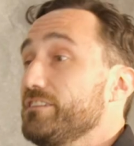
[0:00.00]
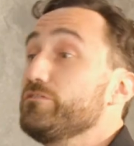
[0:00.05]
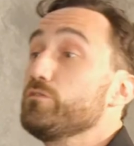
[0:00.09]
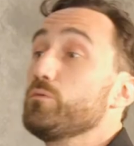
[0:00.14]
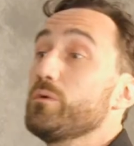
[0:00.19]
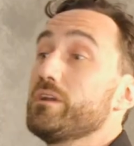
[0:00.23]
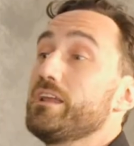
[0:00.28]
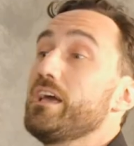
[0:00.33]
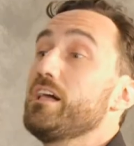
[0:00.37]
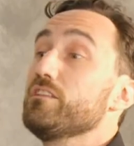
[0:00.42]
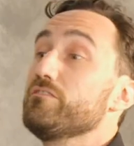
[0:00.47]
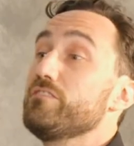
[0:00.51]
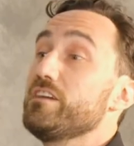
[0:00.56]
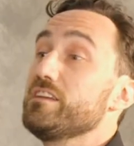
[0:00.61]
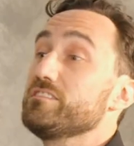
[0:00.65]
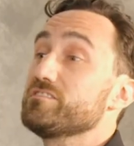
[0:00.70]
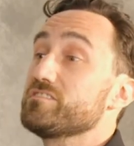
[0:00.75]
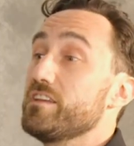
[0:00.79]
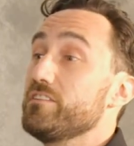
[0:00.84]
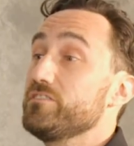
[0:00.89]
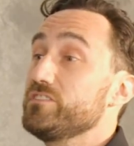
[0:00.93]
And if you want to
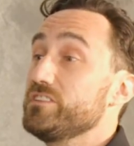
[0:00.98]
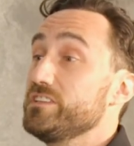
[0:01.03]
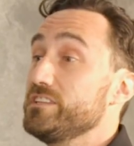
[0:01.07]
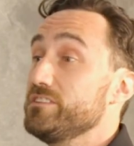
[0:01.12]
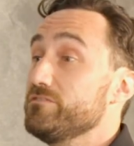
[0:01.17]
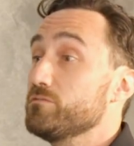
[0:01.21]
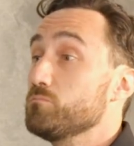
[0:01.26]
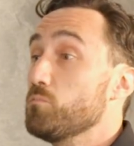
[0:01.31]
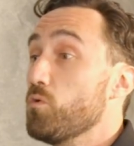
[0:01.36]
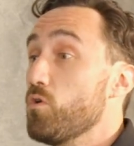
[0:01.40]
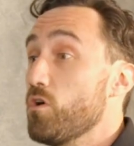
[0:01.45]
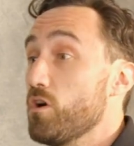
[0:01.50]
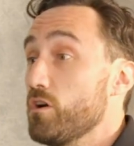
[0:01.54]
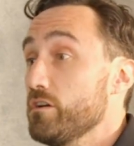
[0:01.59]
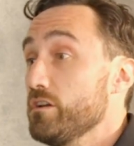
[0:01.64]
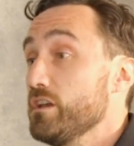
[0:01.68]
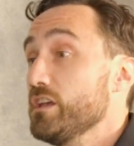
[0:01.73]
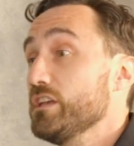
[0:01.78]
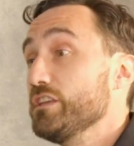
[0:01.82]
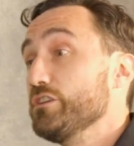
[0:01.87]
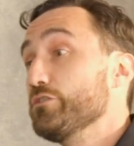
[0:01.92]
elevate safety even
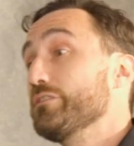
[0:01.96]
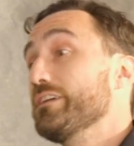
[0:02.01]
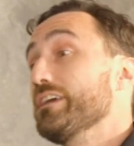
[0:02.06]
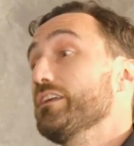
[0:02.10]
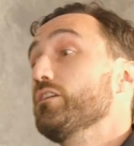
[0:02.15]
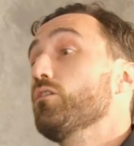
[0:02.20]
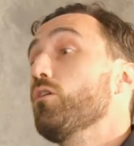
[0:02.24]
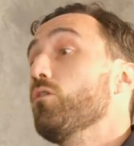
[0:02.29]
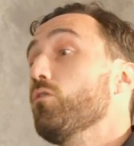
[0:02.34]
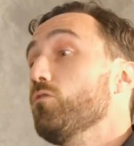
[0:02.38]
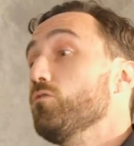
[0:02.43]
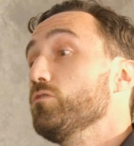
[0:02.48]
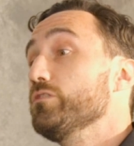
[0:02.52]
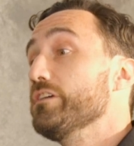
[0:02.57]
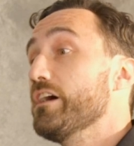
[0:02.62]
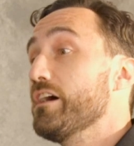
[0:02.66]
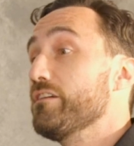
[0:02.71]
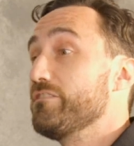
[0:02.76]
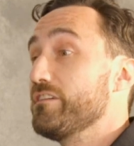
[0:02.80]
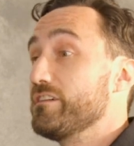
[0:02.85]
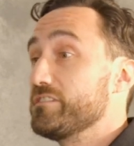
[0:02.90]
more, you can get a
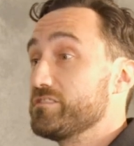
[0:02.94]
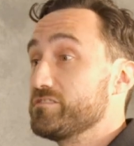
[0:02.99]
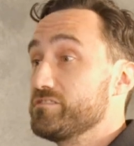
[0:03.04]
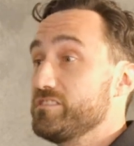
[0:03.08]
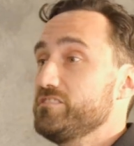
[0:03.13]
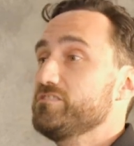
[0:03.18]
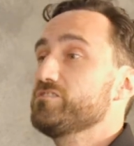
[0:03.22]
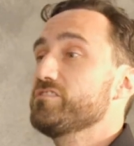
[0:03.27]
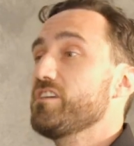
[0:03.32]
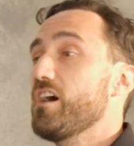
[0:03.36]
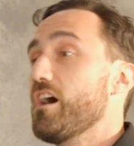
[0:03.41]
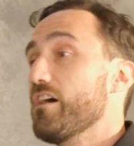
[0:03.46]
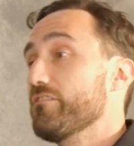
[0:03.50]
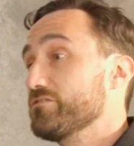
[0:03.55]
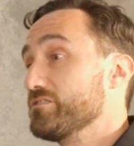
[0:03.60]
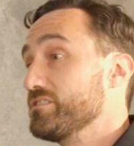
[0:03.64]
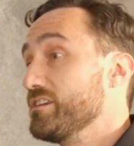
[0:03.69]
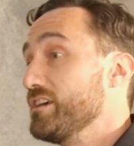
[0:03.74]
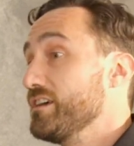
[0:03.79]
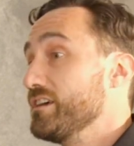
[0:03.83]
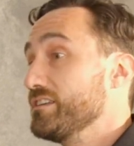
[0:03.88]
hold of a
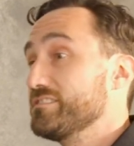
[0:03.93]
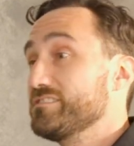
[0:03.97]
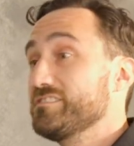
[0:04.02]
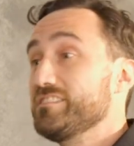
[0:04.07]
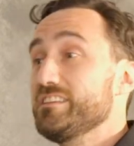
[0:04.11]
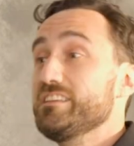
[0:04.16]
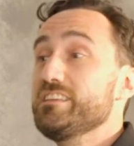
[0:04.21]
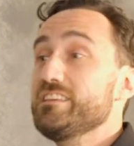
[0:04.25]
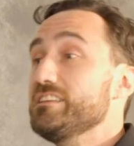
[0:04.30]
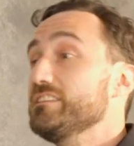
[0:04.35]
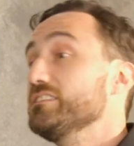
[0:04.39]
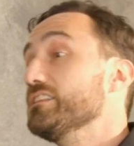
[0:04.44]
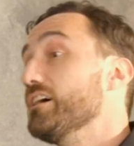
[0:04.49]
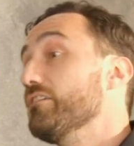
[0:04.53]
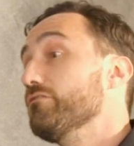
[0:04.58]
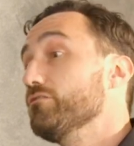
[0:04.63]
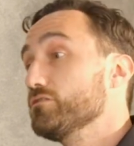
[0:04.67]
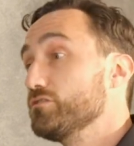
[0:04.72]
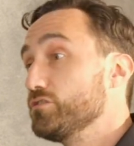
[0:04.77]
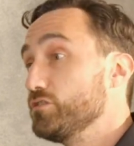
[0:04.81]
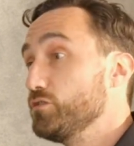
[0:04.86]
SEESOFT CE
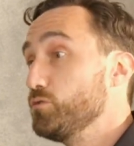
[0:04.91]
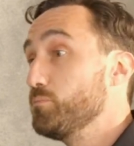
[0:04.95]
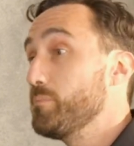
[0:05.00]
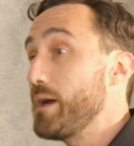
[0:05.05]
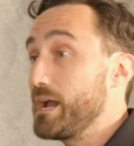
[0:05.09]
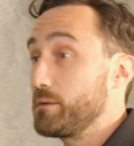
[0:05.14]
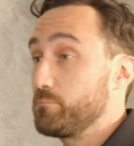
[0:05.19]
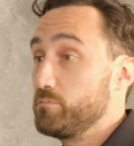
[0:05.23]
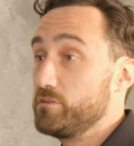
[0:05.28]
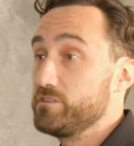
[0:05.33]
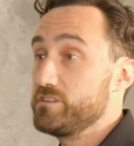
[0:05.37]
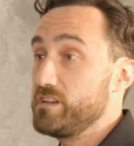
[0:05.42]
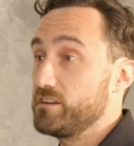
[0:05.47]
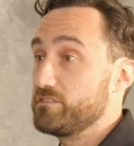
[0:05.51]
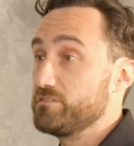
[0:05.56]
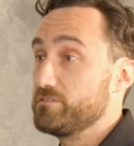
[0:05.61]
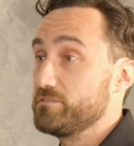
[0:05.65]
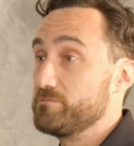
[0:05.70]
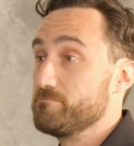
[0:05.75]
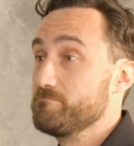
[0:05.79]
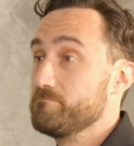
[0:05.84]
level 2 back
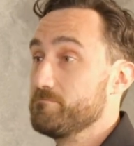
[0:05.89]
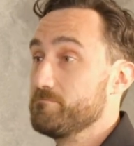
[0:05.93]
protector.